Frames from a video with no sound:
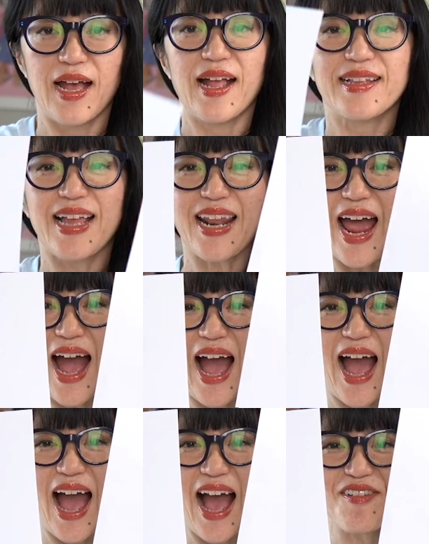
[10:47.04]

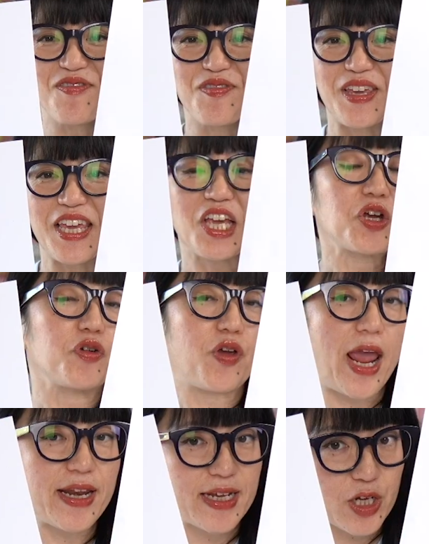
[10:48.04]
Ta-da! We
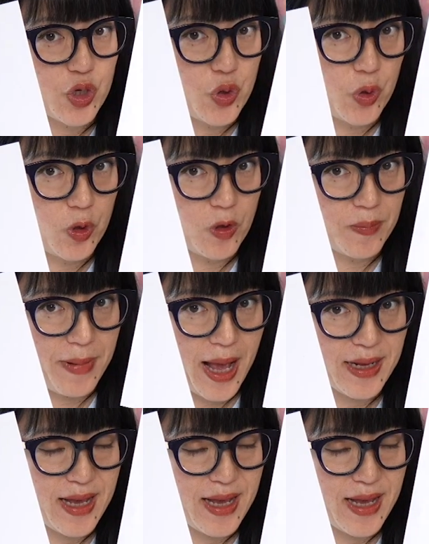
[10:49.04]
created cool manga